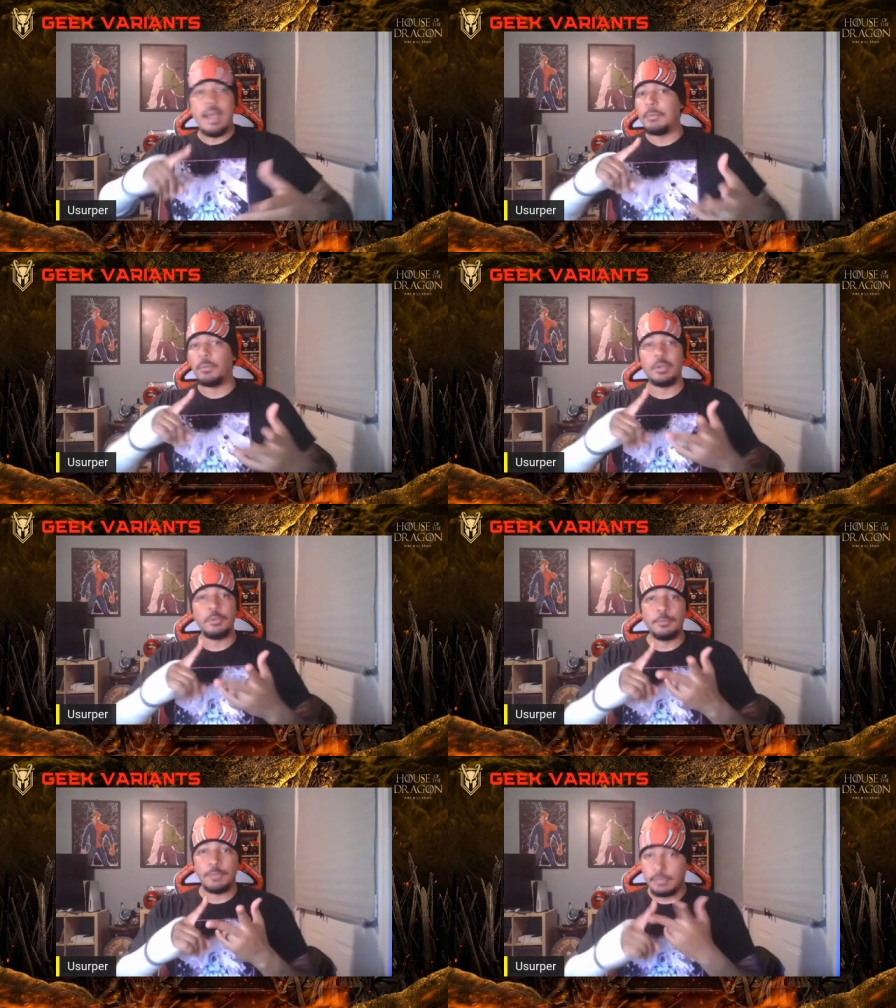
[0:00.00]
I'm the one
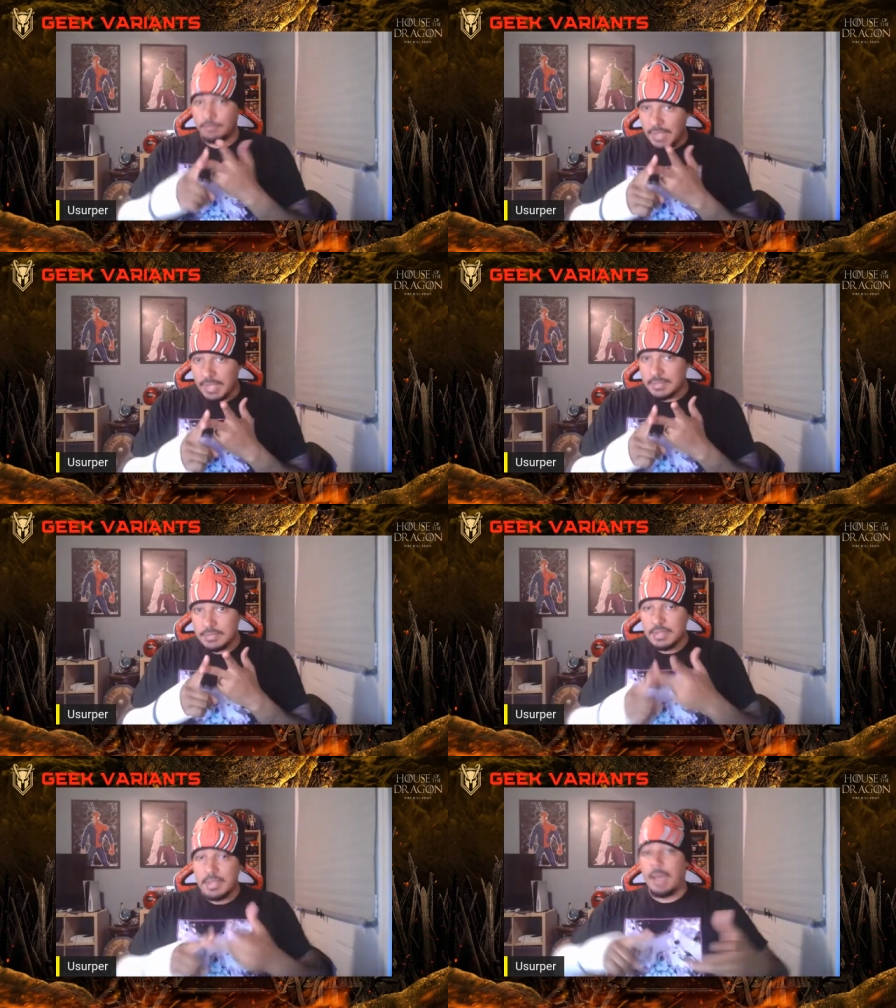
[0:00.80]
who
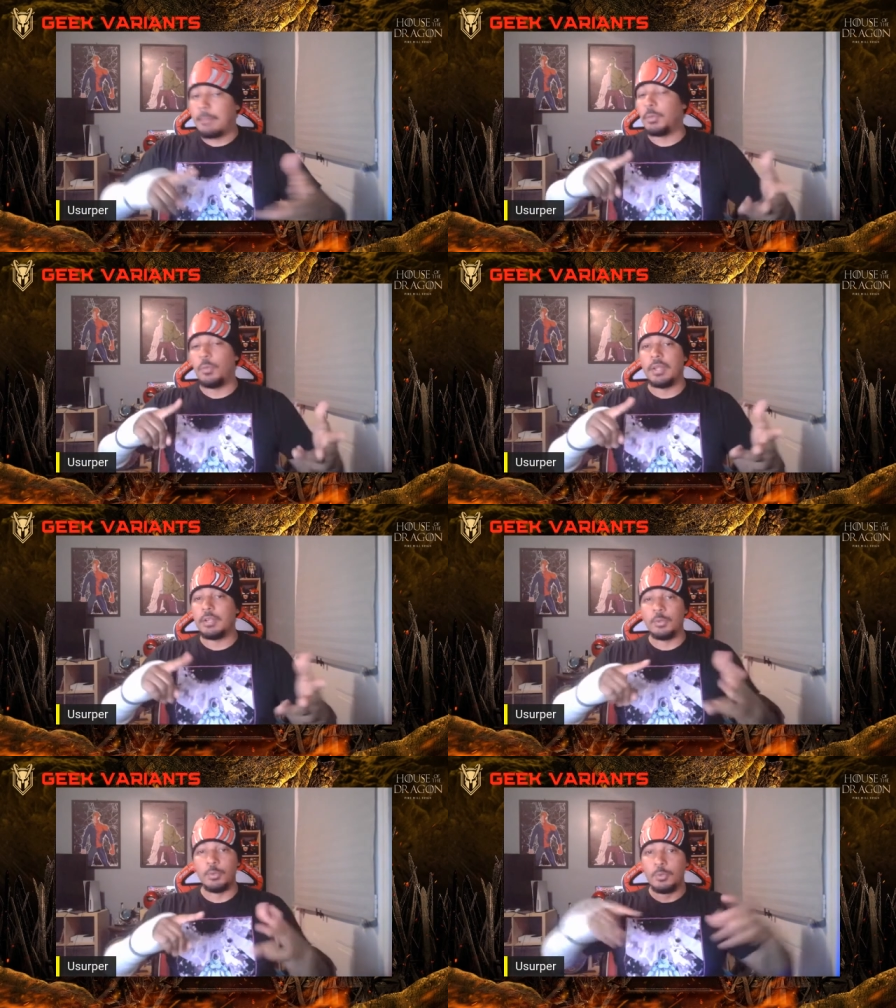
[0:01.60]
fights. I'm the one
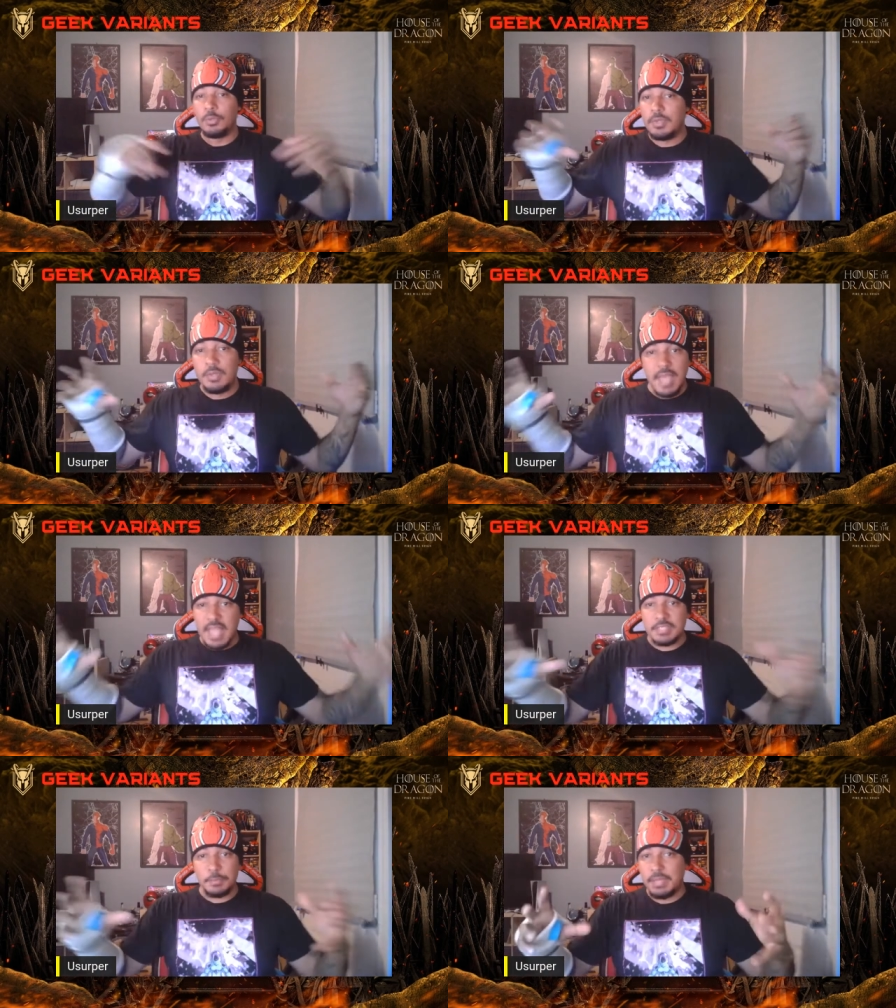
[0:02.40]
who
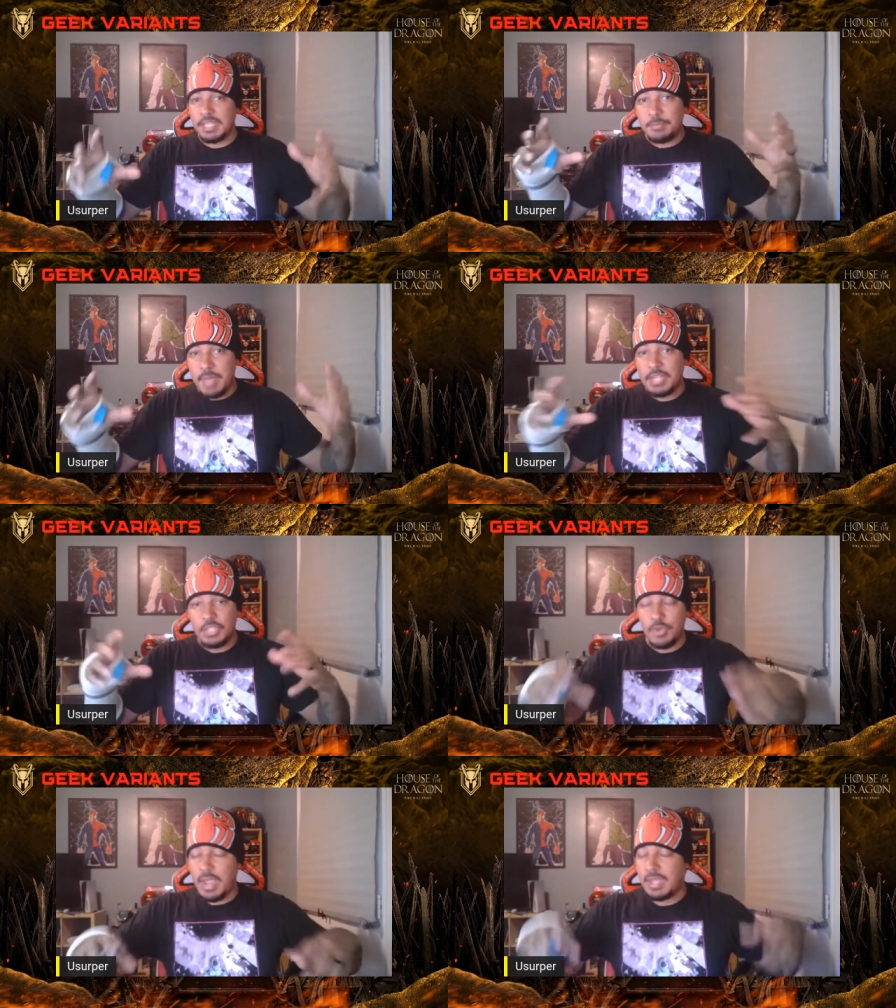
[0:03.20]
has the biggest, baddest
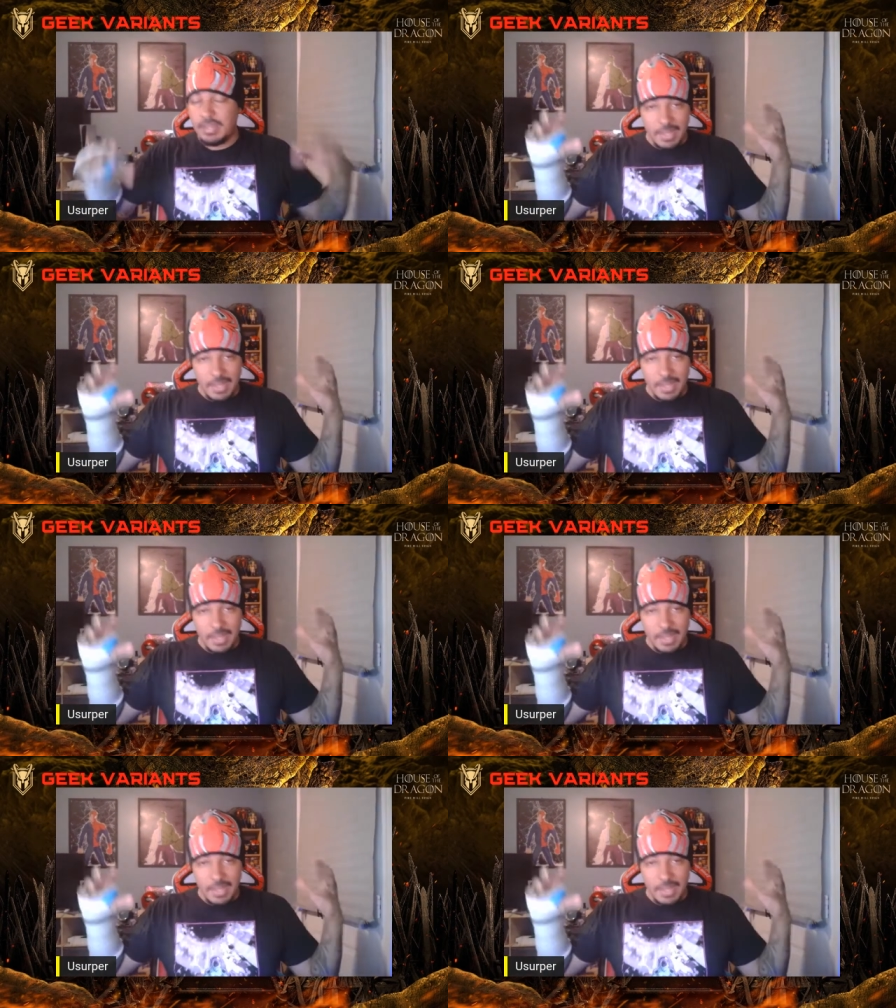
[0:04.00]
dragon.